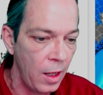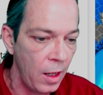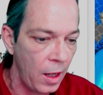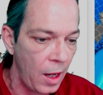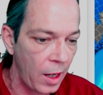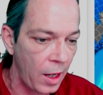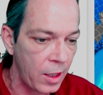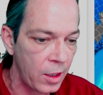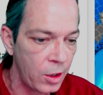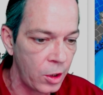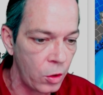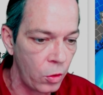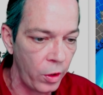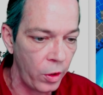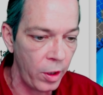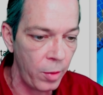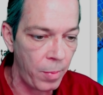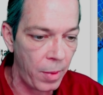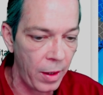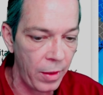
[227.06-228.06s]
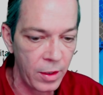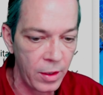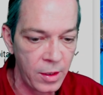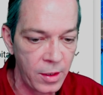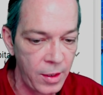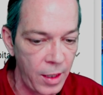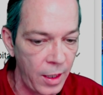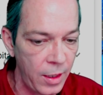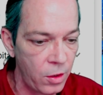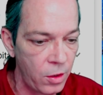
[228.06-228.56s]
I can show you by the
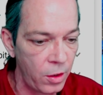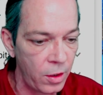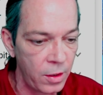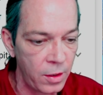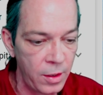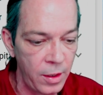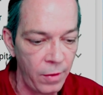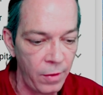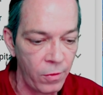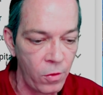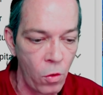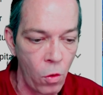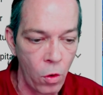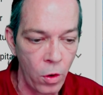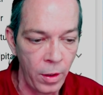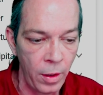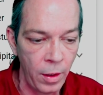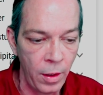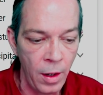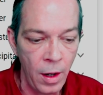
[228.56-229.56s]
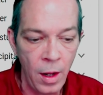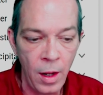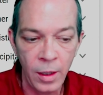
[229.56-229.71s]
state so you can see according